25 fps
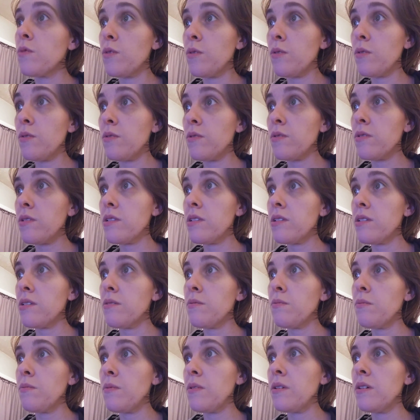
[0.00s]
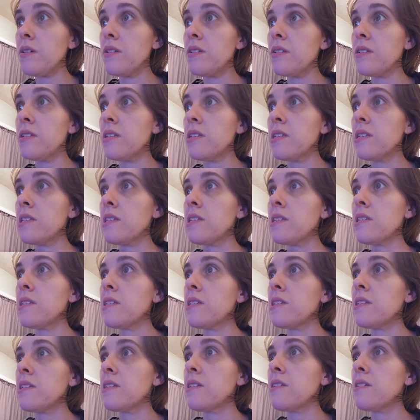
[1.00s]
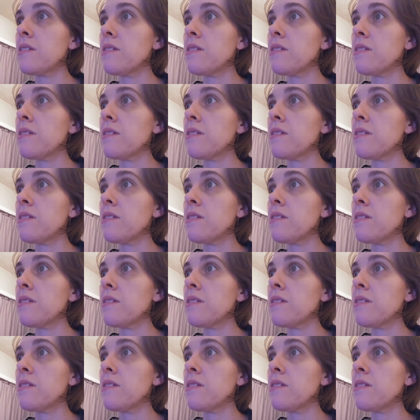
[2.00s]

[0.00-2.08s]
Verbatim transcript: roles was